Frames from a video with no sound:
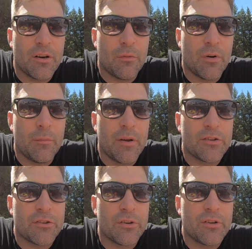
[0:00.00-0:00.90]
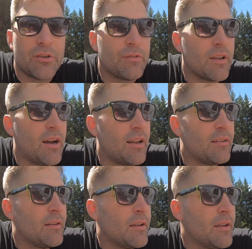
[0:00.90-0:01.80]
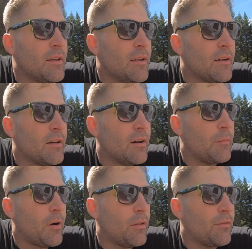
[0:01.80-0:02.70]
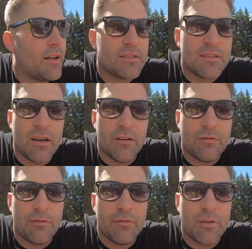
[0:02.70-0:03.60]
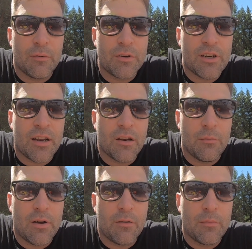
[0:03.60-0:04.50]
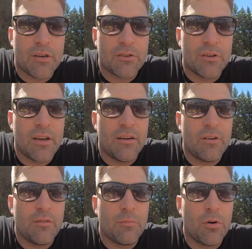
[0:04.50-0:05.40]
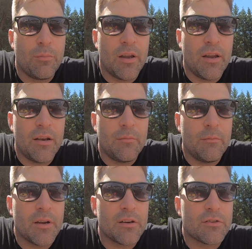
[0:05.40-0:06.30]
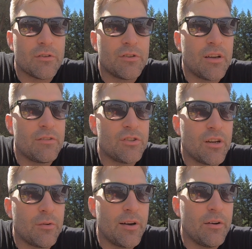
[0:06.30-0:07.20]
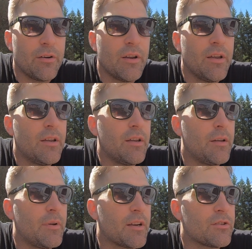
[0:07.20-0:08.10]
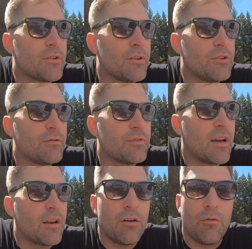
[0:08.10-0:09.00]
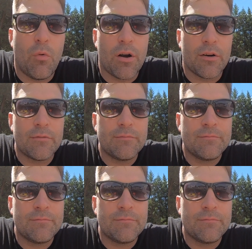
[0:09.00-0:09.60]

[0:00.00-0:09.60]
going to want to make sure that you've got all of that stuff that we chatted about. Make sure you have enough propane, making sure that you have a generator, and making sure that you've got enough water.